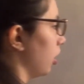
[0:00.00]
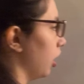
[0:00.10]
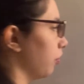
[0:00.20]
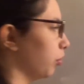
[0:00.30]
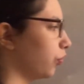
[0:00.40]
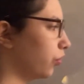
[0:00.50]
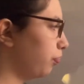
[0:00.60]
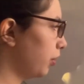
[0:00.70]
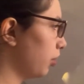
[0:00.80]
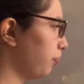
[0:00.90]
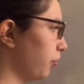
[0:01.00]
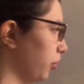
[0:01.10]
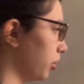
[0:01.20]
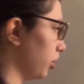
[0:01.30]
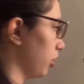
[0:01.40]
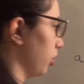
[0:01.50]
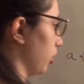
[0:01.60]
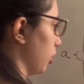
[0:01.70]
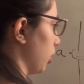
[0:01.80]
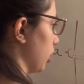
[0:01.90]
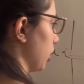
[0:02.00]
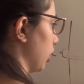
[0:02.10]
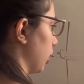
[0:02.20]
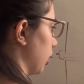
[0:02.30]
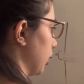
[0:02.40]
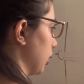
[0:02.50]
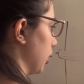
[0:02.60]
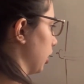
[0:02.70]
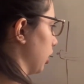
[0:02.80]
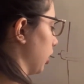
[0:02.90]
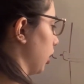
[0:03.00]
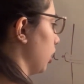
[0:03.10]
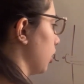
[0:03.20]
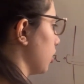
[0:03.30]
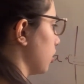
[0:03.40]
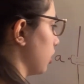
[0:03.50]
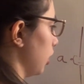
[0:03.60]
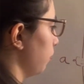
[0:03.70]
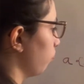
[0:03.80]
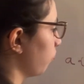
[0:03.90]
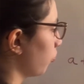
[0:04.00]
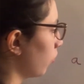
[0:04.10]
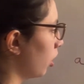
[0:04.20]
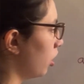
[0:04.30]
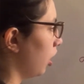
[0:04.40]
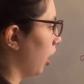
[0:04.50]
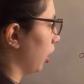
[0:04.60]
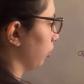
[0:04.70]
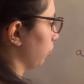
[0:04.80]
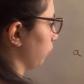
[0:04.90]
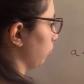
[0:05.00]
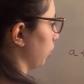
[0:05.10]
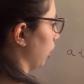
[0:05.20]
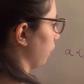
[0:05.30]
If we pick a point, the center, let's say here, C, and we have